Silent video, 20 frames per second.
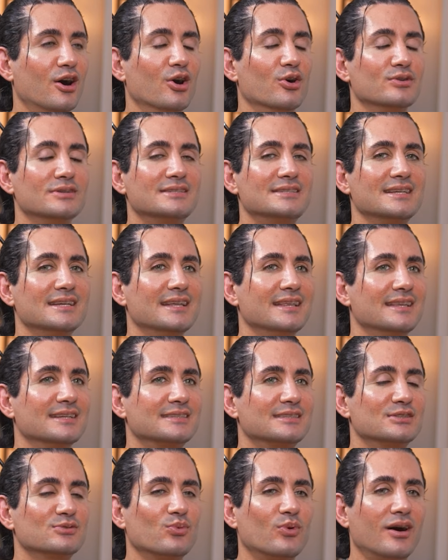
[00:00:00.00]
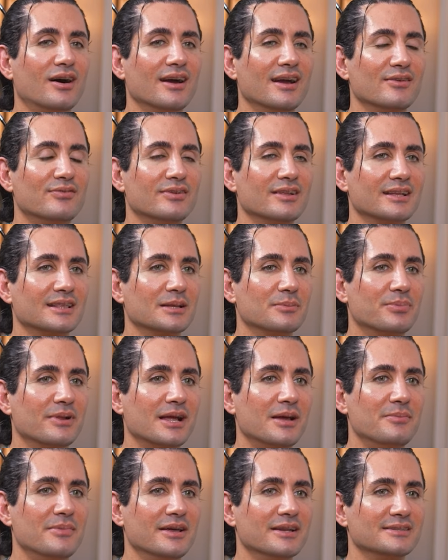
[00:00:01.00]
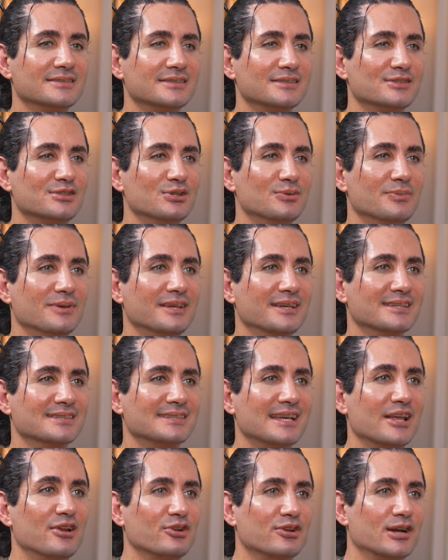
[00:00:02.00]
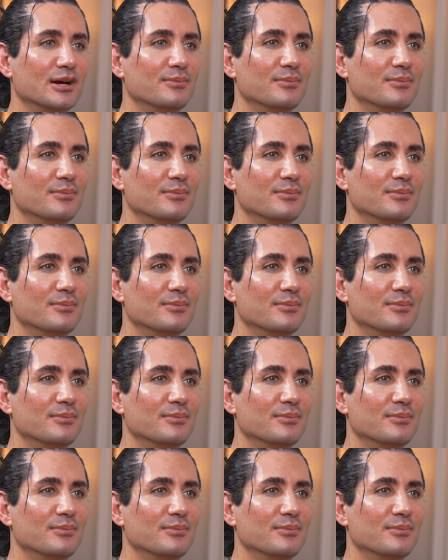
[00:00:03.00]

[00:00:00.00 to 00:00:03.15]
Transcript: Oh, see, this is why I feel like the plant medicine too, because that'll